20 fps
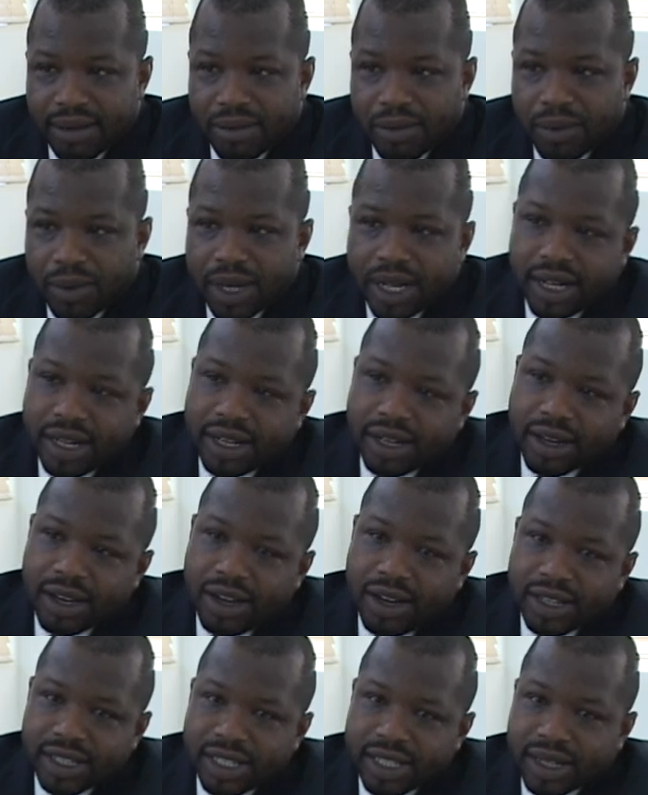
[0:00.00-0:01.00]
what are the
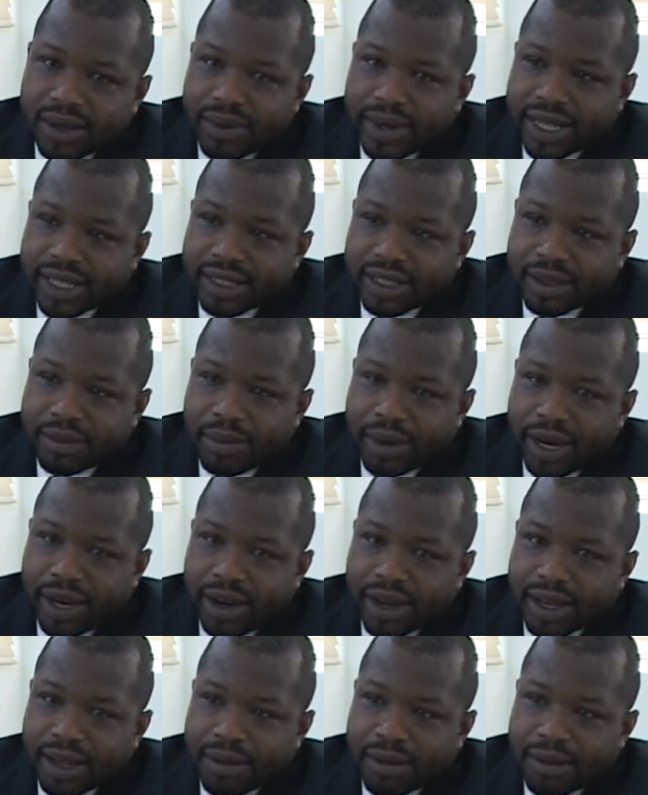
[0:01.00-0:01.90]
consequences, bearing